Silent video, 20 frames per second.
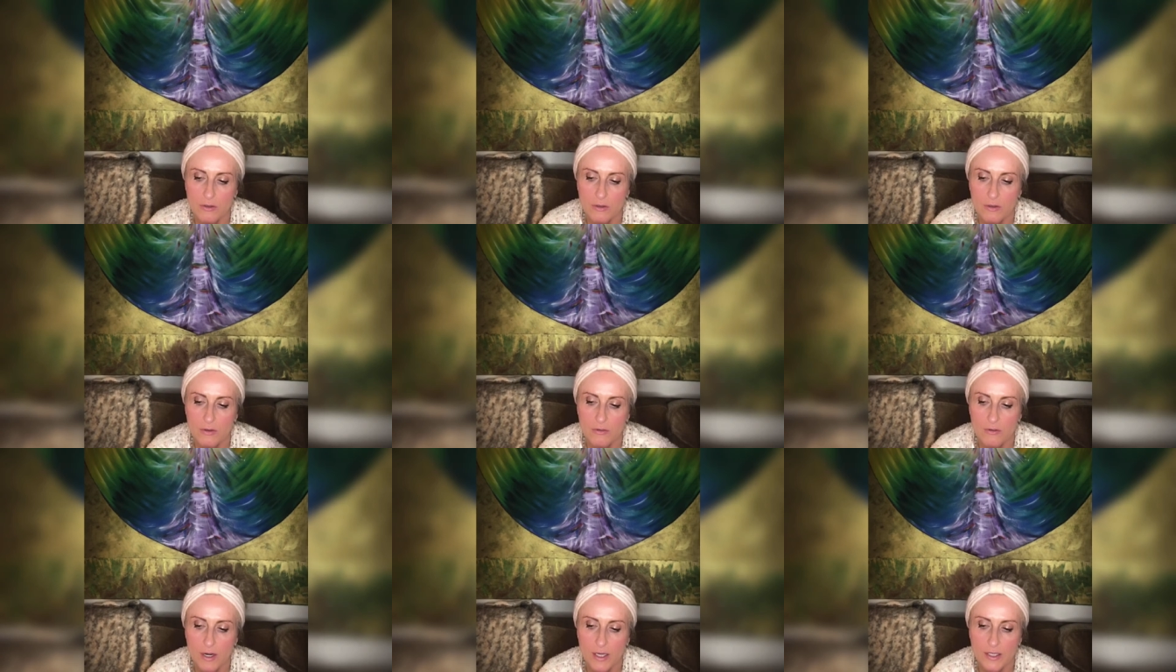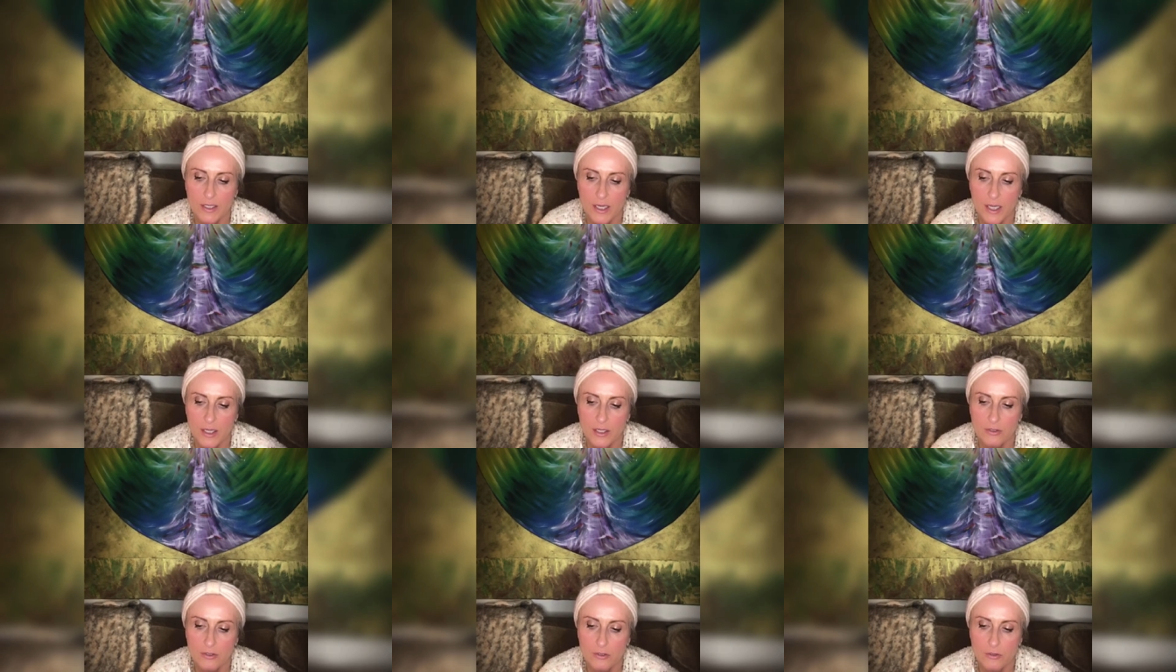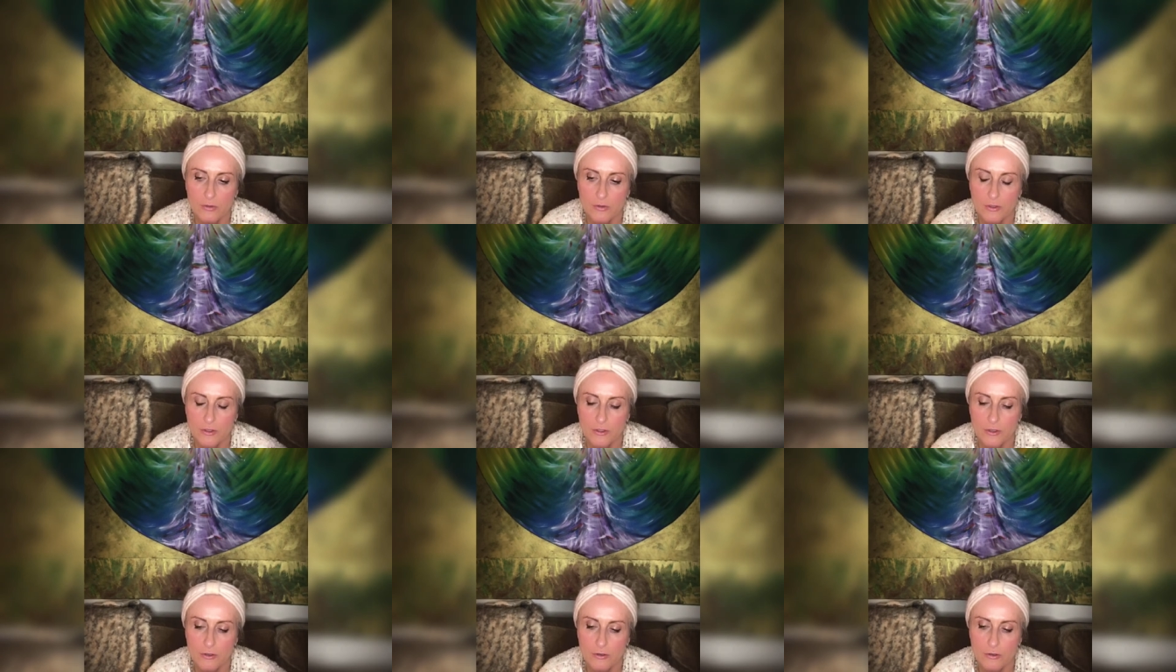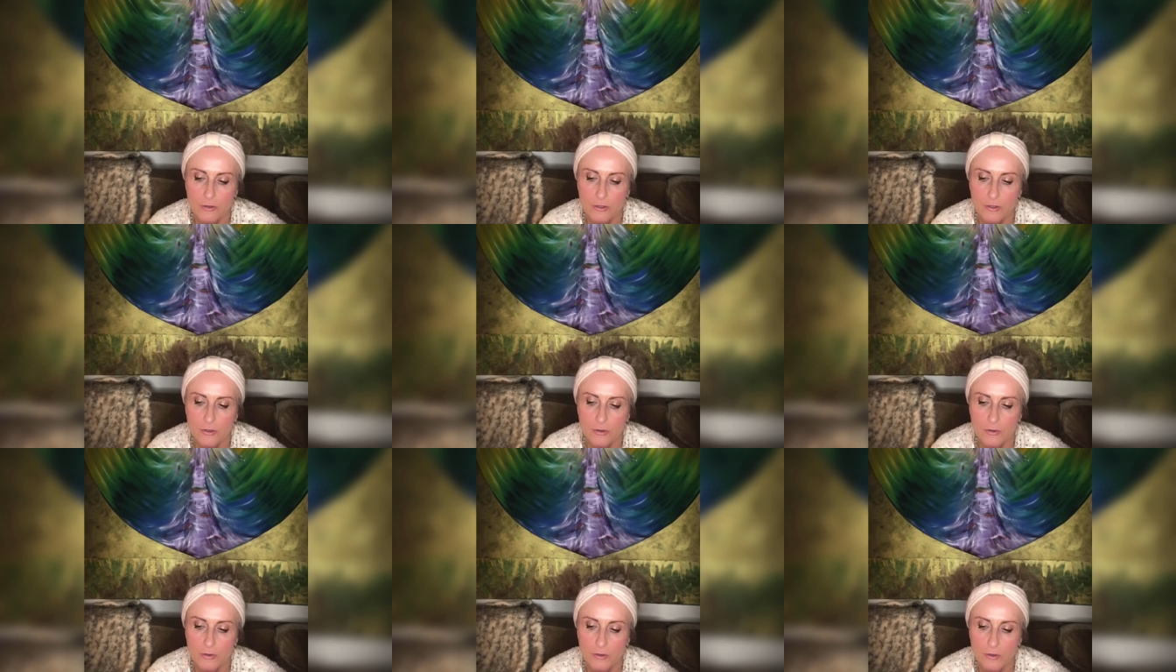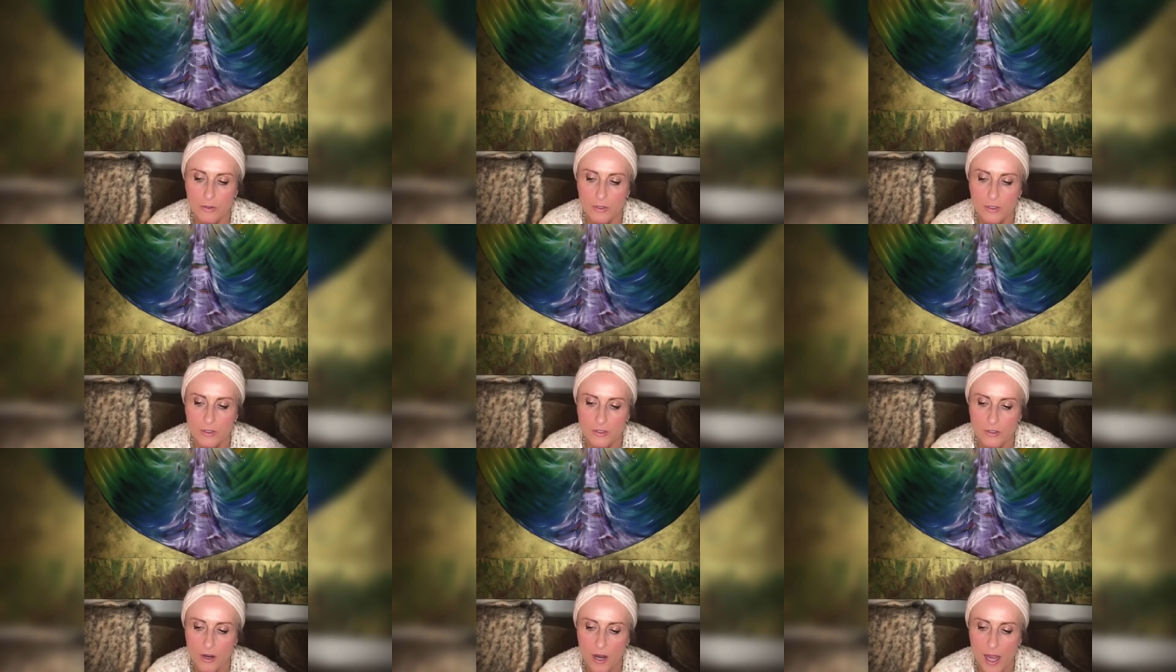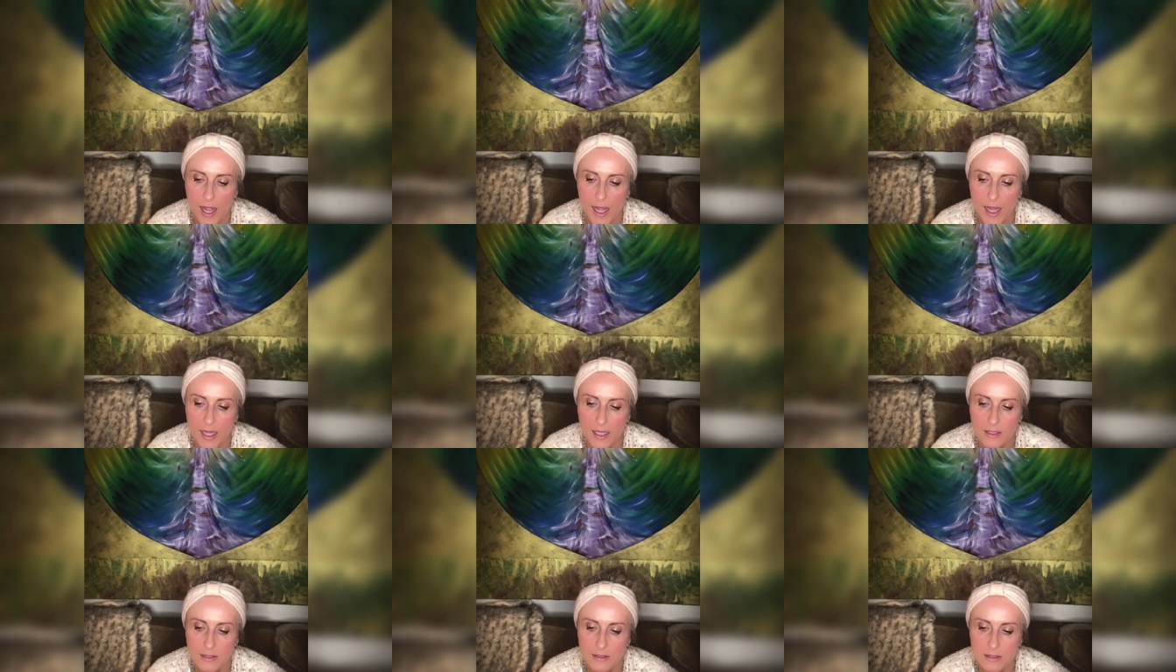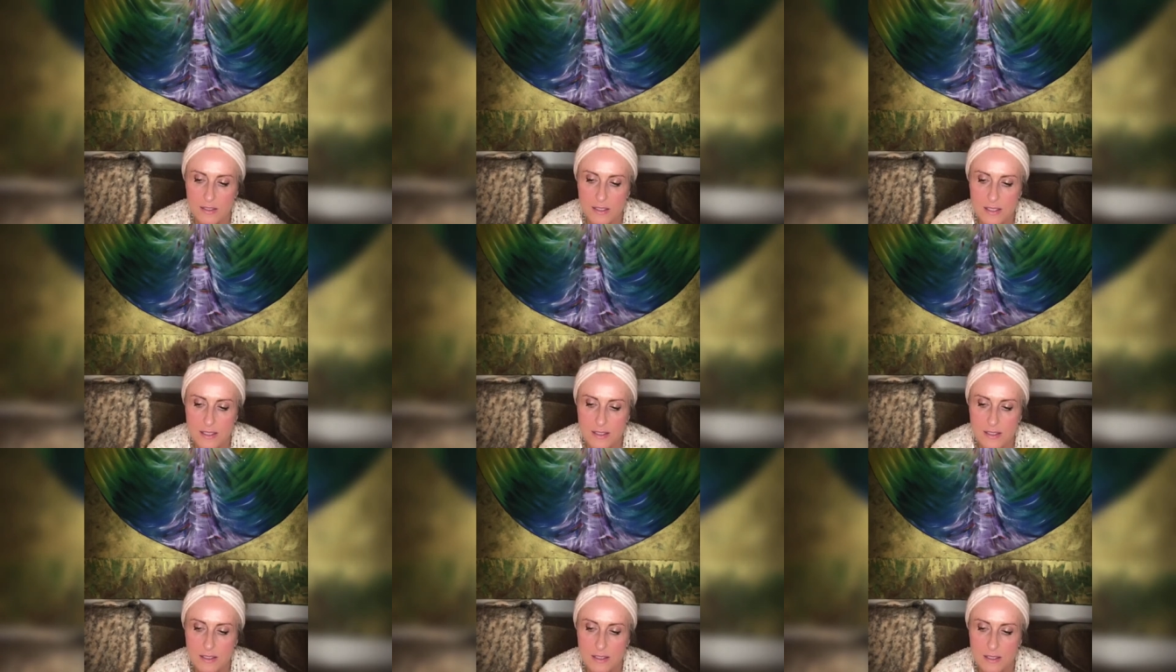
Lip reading: right now going through you in your hands,